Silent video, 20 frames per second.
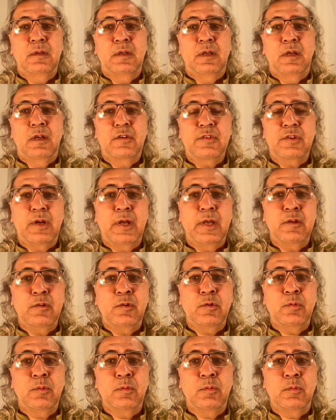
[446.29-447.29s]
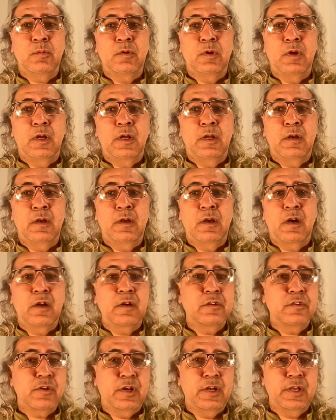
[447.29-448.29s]
and try to and are
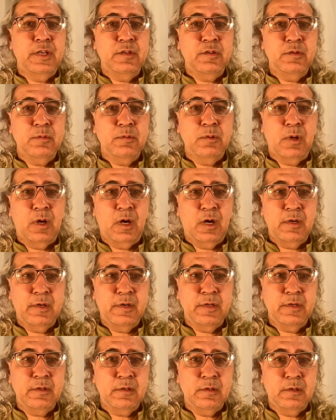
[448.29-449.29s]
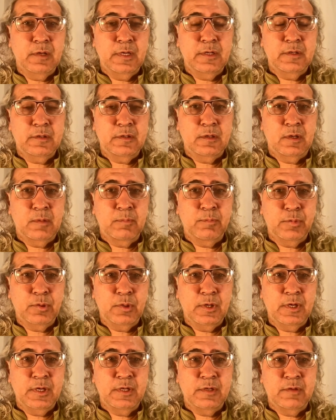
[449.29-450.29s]
trying to articulate a
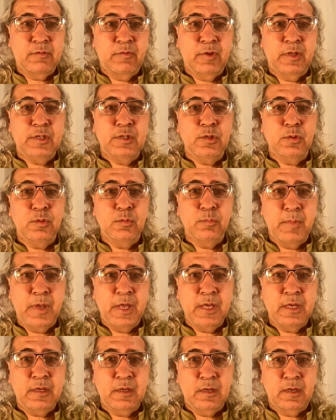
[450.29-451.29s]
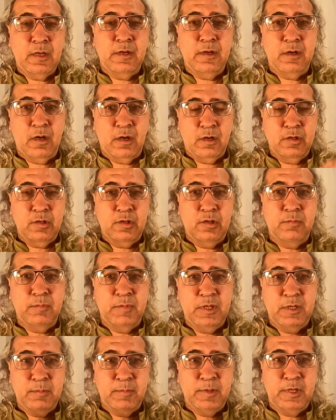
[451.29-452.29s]
point when you make an
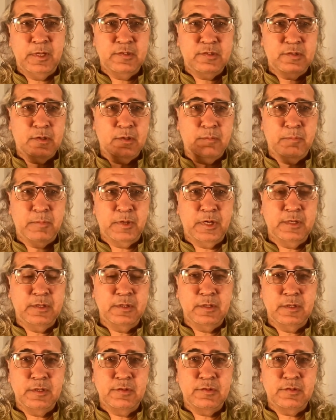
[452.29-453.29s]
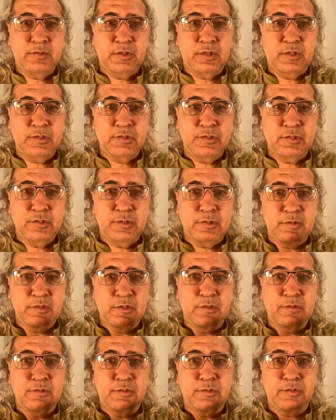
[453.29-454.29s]
argument based on binary structures
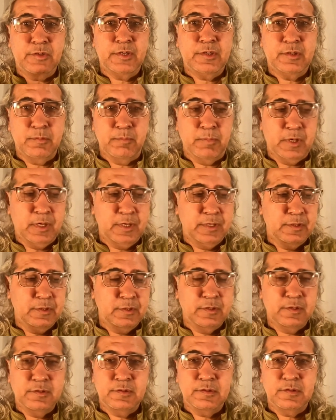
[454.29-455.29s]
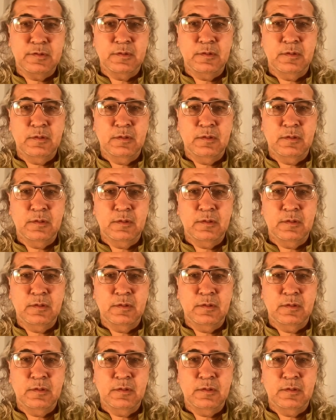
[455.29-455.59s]
and strict binaries,